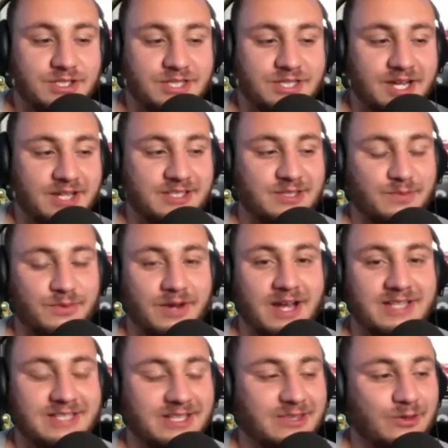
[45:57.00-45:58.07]
kind of
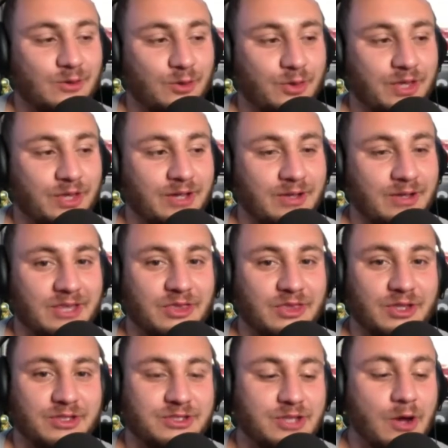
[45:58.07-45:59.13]
surprised, like the whole thing, like
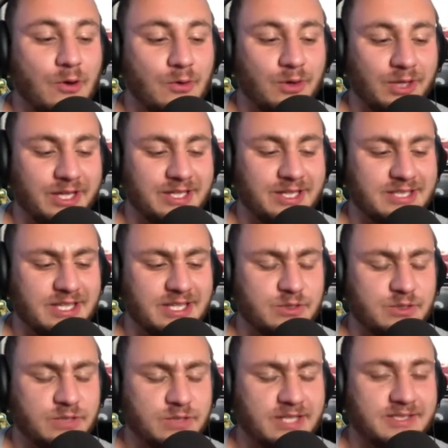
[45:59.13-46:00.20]
the tonally,
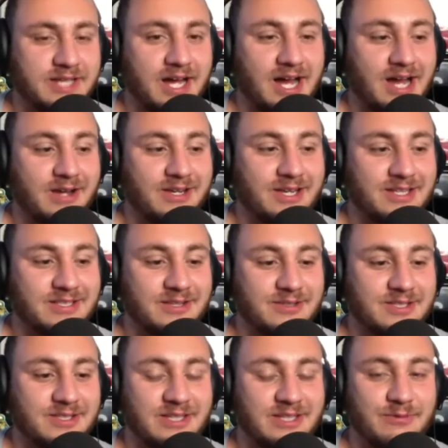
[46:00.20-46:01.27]
it's odd because
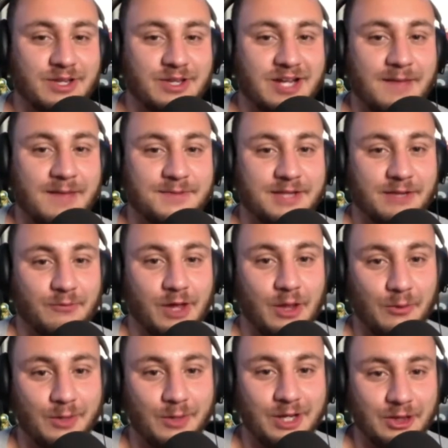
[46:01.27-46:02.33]
there's a scene where the cops are like,
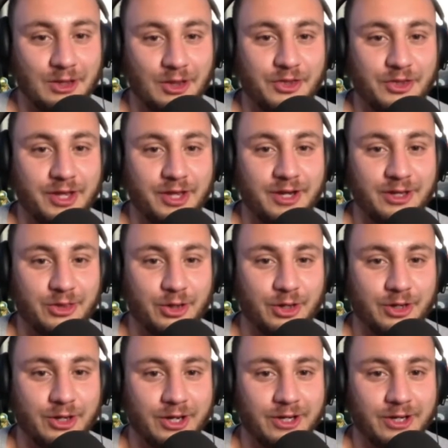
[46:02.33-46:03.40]
"Well, we didn't see anything
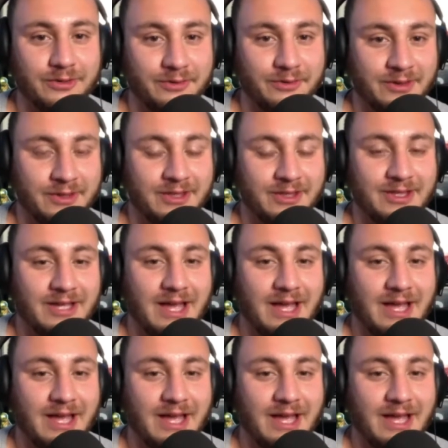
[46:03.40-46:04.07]
in here," and